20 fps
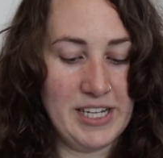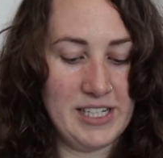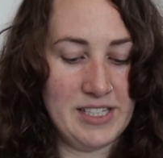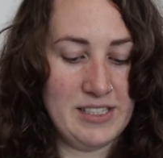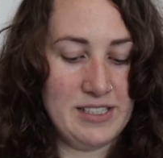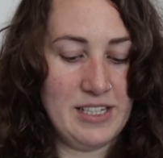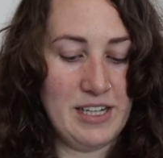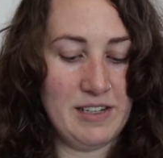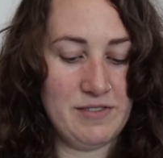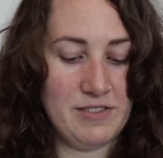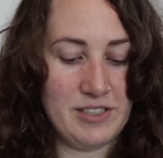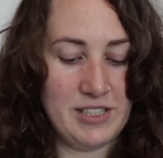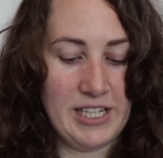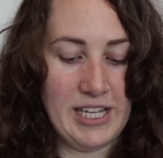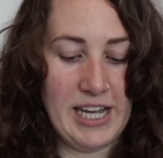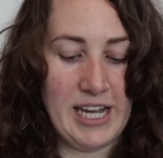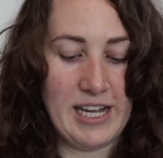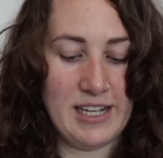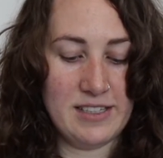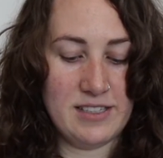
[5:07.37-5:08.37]
it definitely
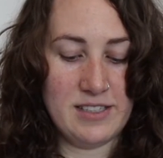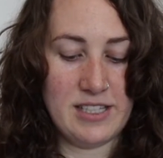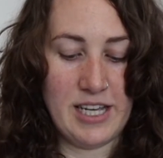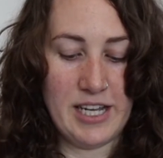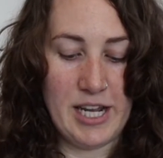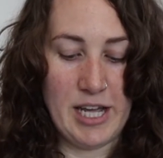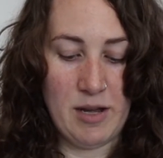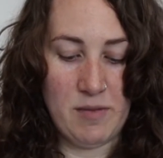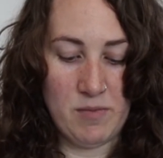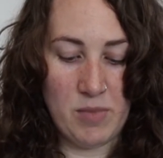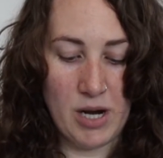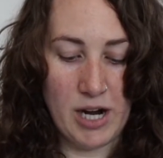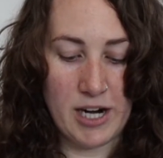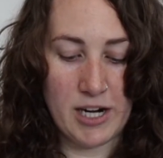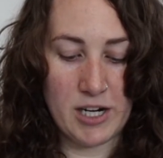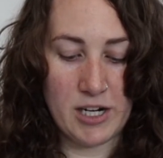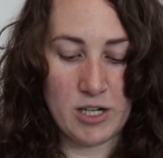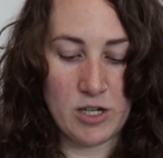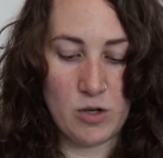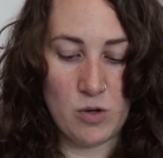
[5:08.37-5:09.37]
has that
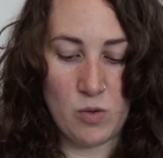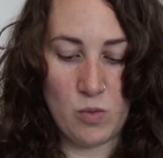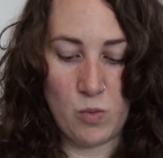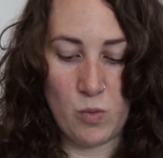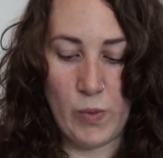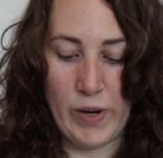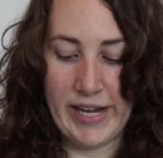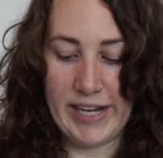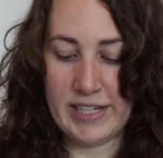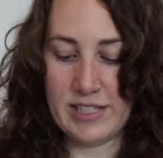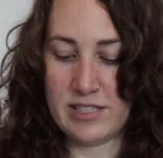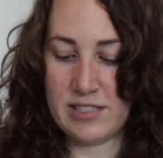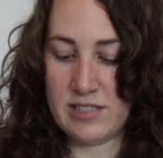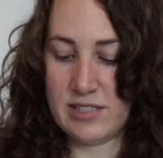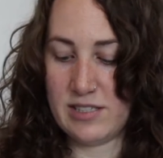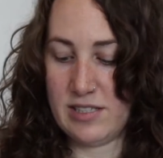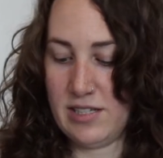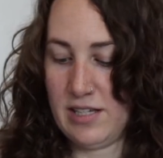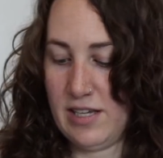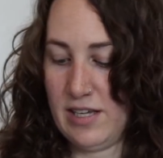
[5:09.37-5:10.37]
empire
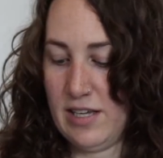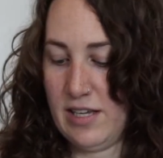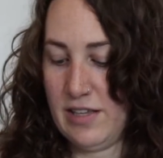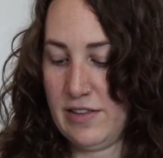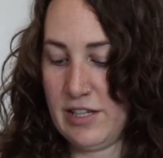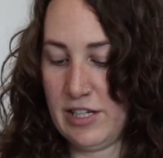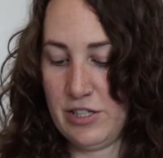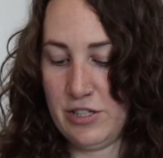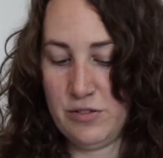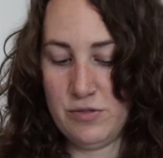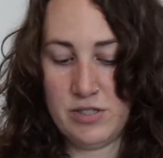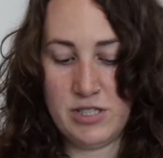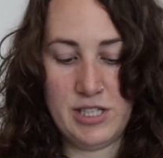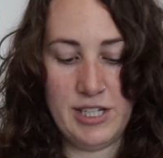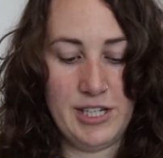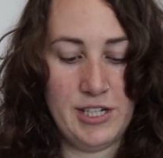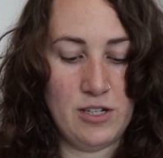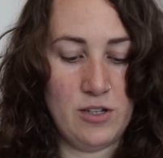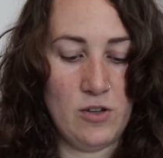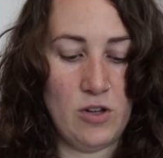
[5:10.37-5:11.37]
waist that you see
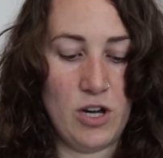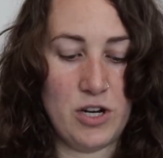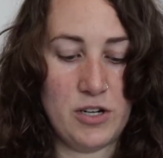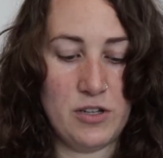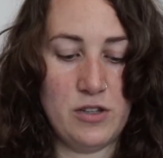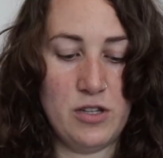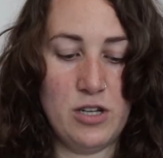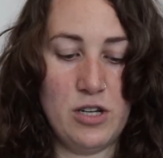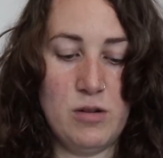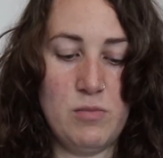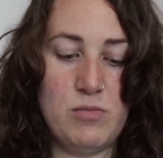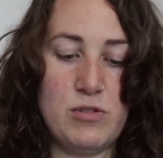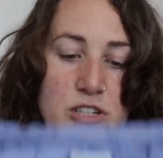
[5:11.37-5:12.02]
in a lot of the